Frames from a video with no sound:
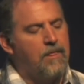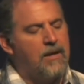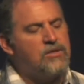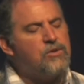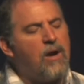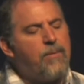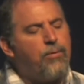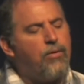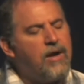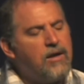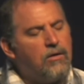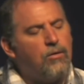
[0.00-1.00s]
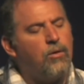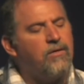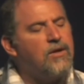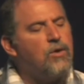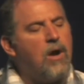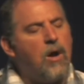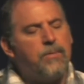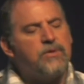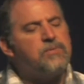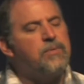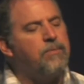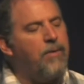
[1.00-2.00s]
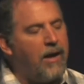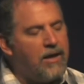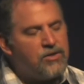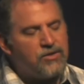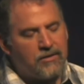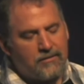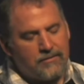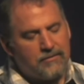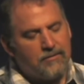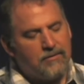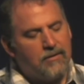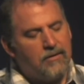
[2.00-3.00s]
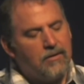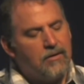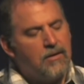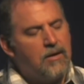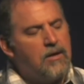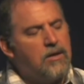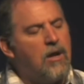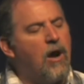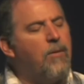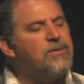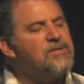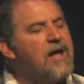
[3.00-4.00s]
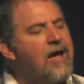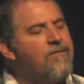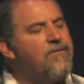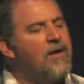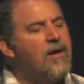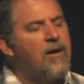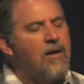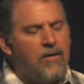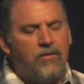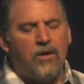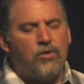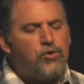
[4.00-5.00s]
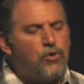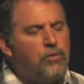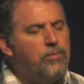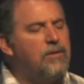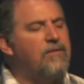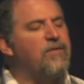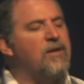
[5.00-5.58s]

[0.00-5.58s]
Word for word: And so I pray, dear Lord, that you help us be patient. You help us to have the true belief